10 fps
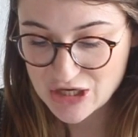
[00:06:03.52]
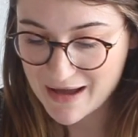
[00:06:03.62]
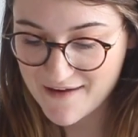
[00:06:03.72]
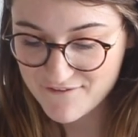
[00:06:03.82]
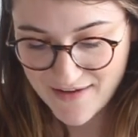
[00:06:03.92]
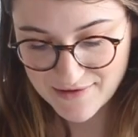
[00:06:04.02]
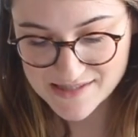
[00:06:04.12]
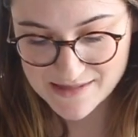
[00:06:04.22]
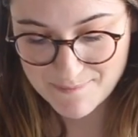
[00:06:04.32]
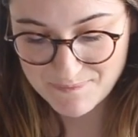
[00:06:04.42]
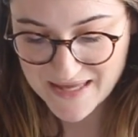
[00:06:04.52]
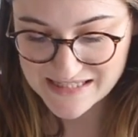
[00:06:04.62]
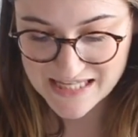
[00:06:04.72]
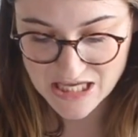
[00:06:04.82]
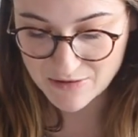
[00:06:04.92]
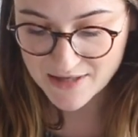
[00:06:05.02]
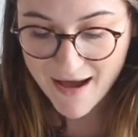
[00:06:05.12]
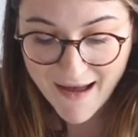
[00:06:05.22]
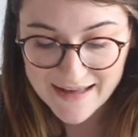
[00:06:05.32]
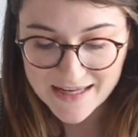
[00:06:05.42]
you have found some bits that you
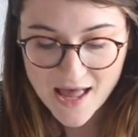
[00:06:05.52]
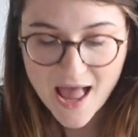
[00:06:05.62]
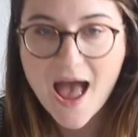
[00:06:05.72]
like.